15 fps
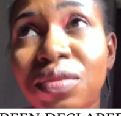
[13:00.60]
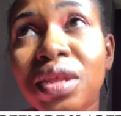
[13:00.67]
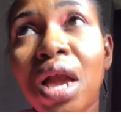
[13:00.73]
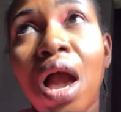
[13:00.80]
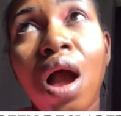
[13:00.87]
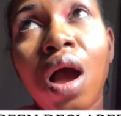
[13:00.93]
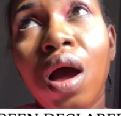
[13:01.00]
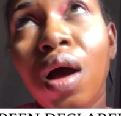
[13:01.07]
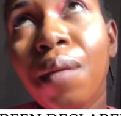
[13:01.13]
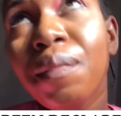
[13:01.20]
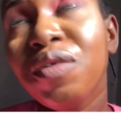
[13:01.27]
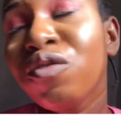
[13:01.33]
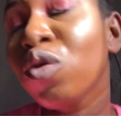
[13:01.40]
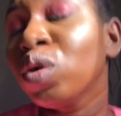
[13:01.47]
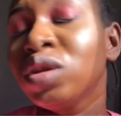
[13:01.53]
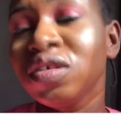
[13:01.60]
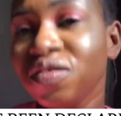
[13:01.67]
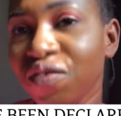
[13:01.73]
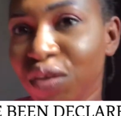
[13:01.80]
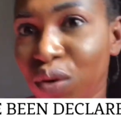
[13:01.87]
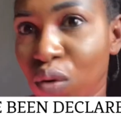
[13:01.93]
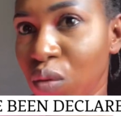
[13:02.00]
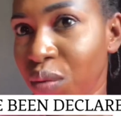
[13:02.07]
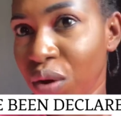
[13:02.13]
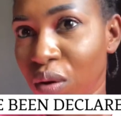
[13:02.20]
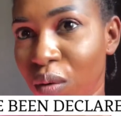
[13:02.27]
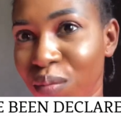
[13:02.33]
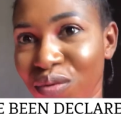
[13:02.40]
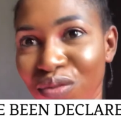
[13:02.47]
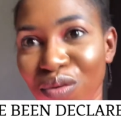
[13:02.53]
Uh, before this video will be
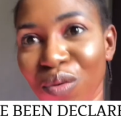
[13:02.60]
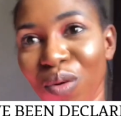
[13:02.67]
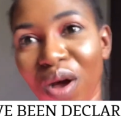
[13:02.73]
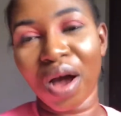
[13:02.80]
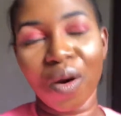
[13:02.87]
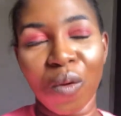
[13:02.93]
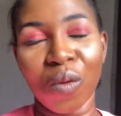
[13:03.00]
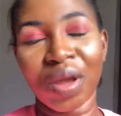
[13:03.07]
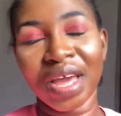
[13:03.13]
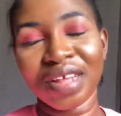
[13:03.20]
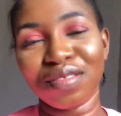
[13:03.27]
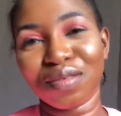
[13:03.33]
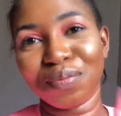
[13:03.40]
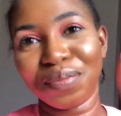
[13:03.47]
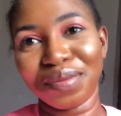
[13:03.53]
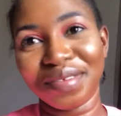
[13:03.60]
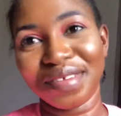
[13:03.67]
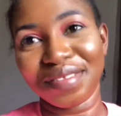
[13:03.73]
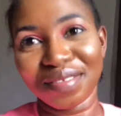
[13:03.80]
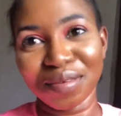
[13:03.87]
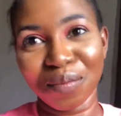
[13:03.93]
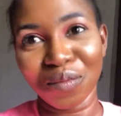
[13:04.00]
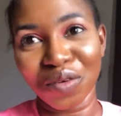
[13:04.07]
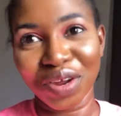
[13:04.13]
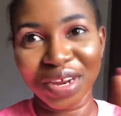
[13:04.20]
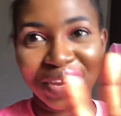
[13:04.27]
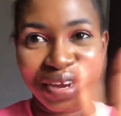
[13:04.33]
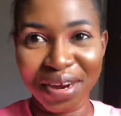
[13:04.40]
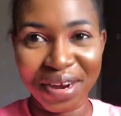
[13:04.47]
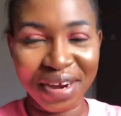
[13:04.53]
up, so I'll get to put it somewhere
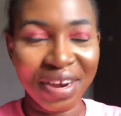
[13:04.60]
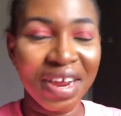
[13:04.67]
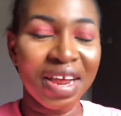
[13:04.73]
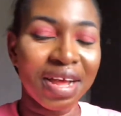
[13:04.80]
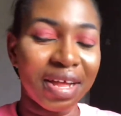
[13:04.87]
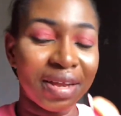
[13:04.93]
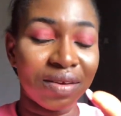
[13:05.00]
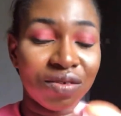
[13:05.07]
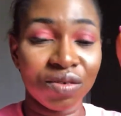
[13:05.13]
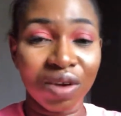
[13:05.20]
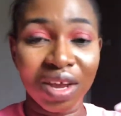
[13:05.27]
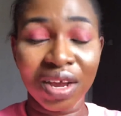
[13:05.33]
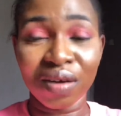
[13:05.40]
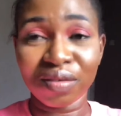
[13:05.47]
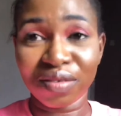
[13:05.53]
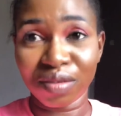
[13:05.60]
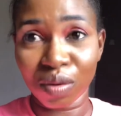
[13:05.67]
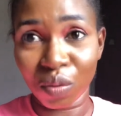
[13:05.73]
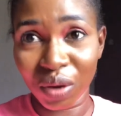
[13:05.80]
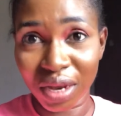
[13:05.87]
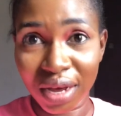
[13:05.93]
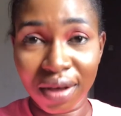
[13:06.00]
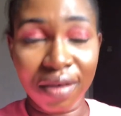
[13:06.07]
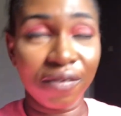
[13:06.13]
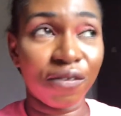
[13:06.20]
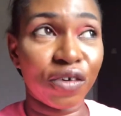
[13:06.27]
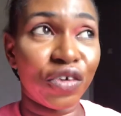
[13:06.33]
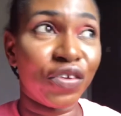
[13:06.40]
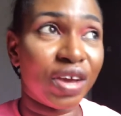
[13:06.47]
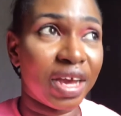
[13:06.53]
here to announce the winner for
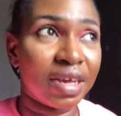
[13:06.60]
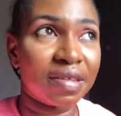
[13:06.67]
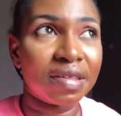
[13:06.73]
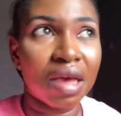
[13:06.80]
you guys.